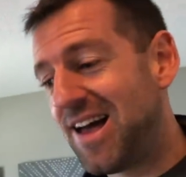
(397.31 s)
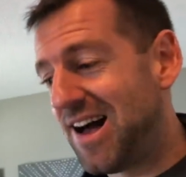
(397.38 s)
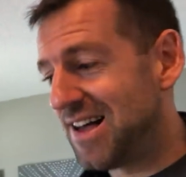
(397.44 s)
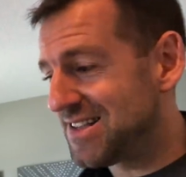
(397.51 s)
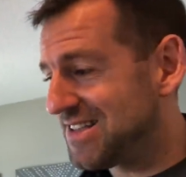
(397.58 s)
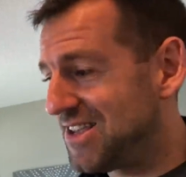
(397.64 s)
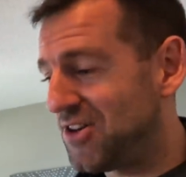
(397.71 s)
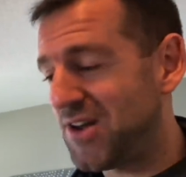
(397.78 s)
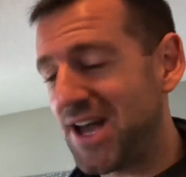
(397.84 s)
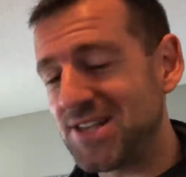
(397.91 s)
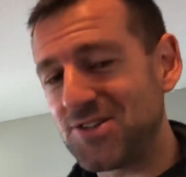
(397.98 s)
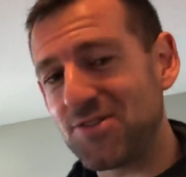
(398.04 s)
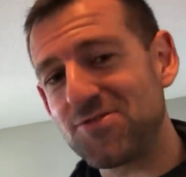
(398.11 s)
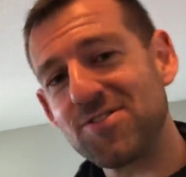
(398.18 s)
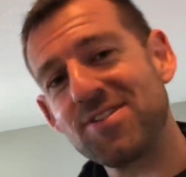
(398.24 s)
I'll see you
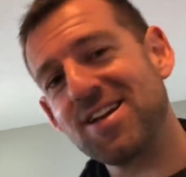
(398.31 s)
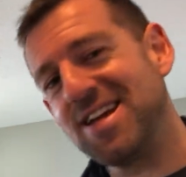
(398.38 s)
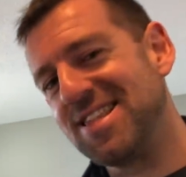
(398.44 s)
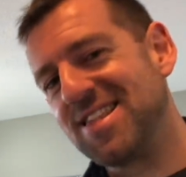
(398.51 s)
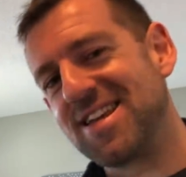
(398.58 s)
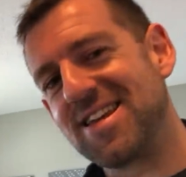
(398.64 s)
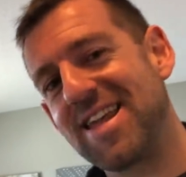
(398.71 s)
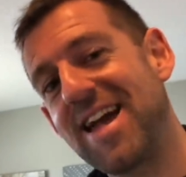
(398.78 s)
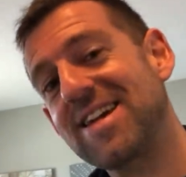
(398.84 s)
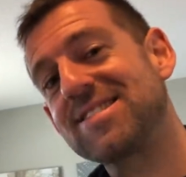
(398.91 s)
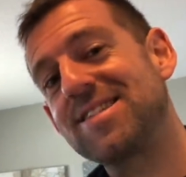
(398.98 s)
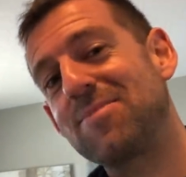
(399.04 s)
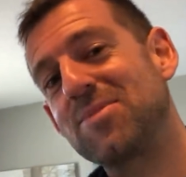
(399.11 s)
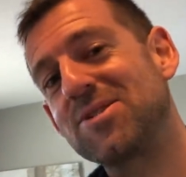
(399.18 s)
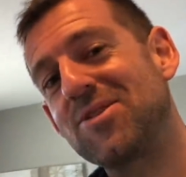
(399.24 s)
guys over in the
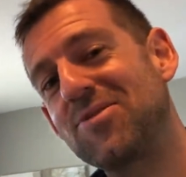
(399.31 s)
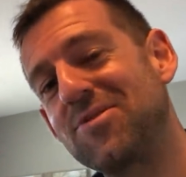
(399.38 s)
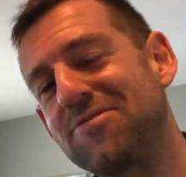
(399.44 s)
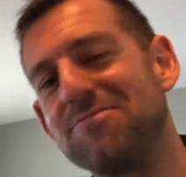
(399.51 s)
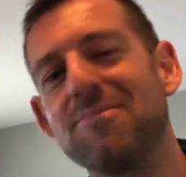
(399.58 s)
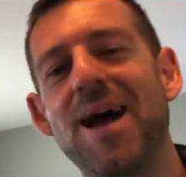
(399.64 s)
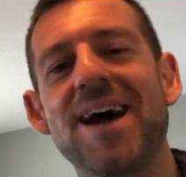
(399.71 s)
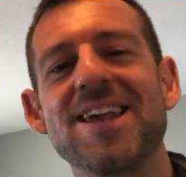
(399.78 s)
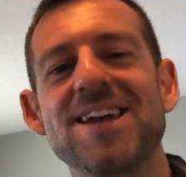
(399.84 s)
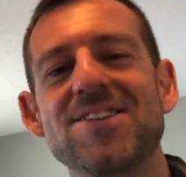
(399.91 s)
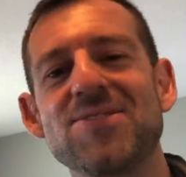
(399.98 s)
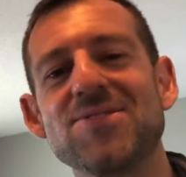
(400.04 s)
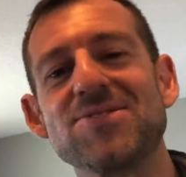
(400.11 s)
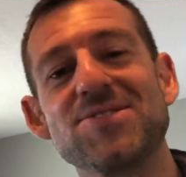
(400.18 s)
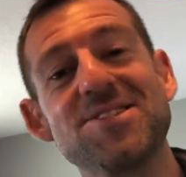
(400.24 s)
next episode of Mad
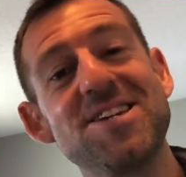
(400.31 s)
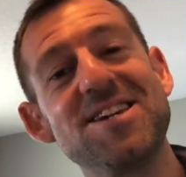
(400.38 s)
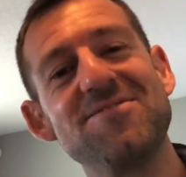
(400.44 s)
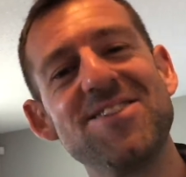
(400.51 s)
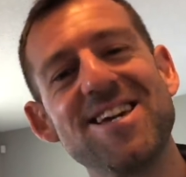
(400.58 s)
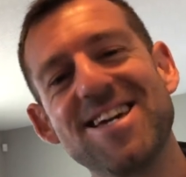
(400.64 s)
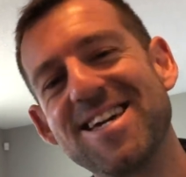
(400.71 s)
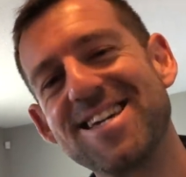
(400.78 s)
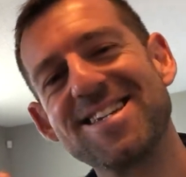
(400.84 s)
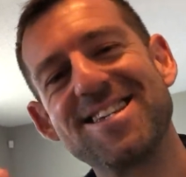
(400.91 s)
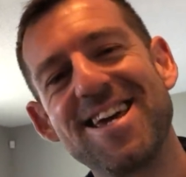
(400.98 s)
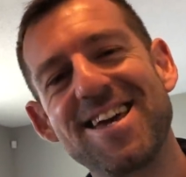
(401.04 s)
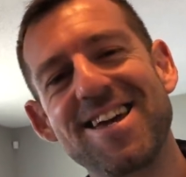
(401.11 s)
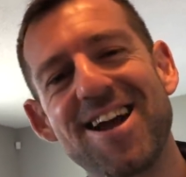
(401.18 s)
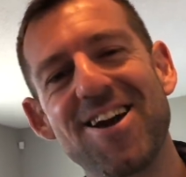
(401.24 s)
English TV.
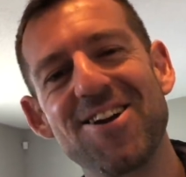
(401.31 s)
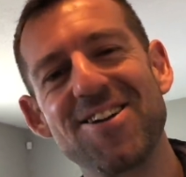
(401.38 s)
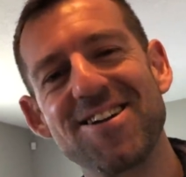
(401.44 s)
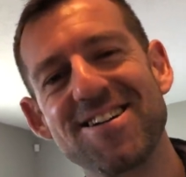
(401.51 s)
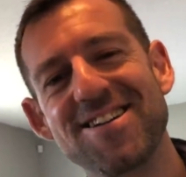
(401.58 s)
Take care.